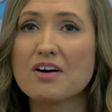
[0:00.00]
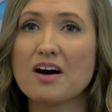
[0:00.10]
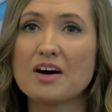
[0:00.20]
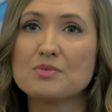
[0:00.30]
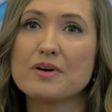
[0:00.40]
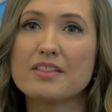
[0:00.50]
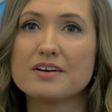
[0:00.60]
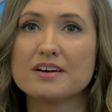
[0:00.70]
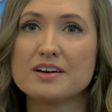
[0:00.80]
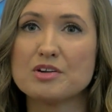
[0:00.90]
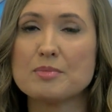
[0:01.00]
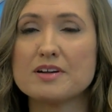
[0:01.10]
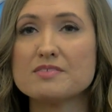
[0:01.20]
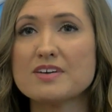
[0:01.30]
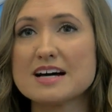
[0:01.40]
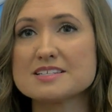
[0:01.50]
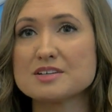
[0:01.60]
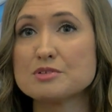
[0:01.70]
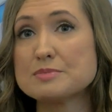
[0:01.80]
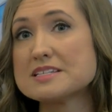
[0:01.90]
on whether intermittent fasting
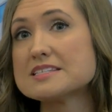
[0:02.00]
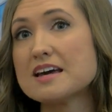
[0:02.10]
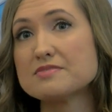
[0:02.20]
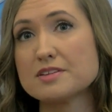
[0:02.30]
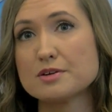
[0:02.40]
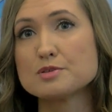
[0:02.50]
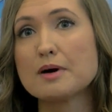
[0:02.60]
would be safe in those